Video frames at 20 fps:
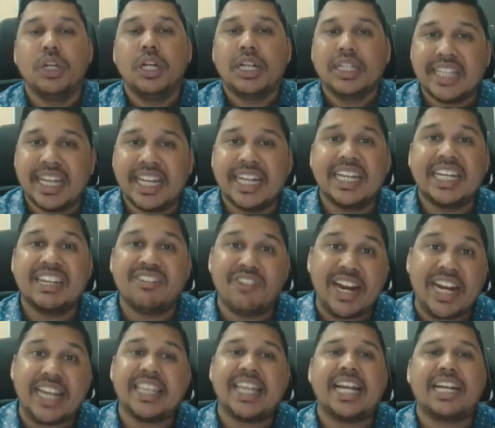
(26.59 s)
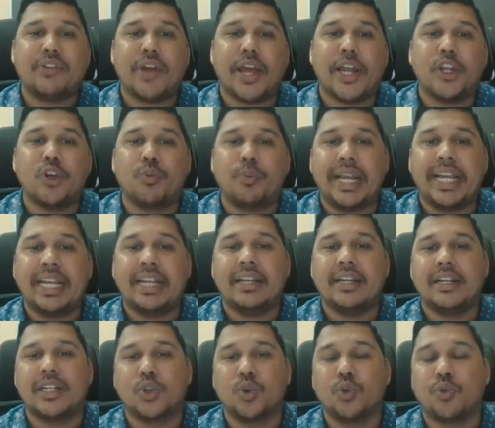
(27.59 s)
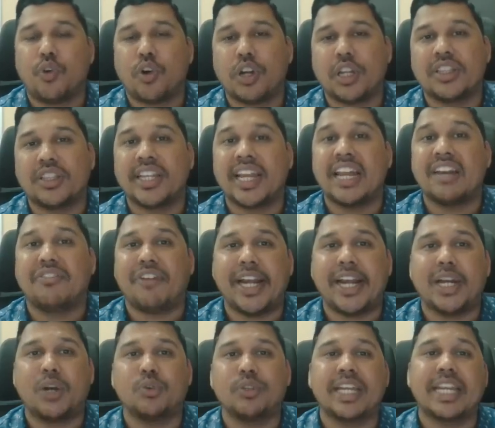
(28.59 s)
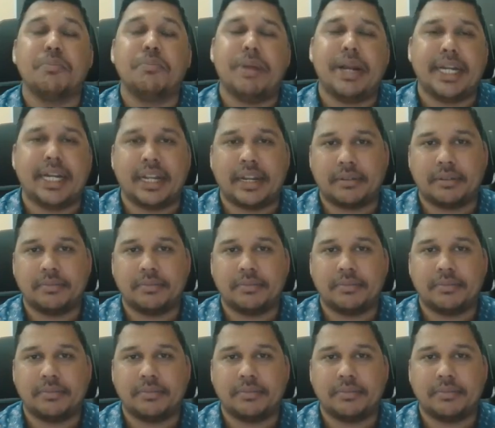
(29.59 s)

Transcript: then divide that value by 243 and find out the remainder.